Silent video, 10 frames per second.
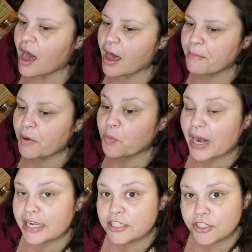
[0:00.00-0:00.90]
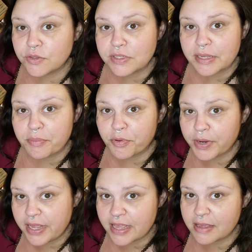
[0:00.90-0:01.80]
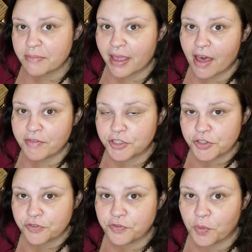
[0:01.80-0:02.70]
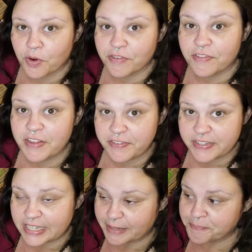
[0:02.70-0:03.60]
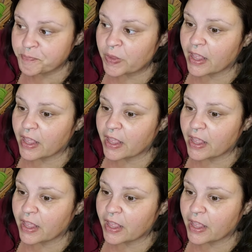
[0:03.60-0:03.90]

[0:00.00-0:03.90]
But what I do is I preheat my oven to 450.